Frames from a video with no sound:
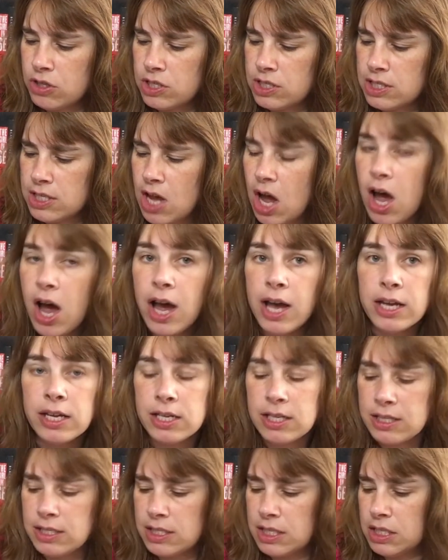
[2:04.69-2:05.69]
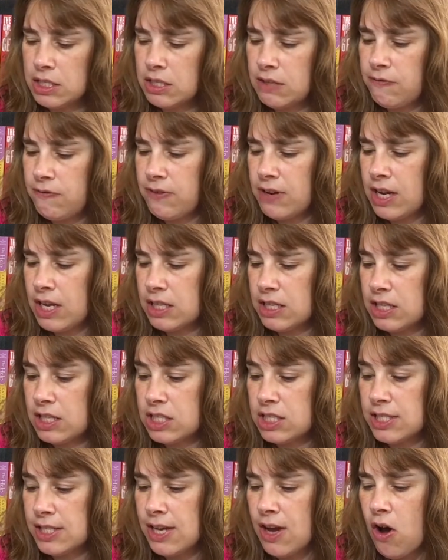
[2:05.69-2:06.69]
side it says
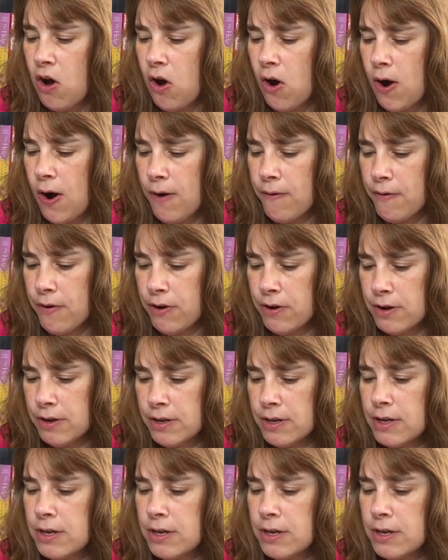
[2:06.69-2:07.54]
fantasy horror.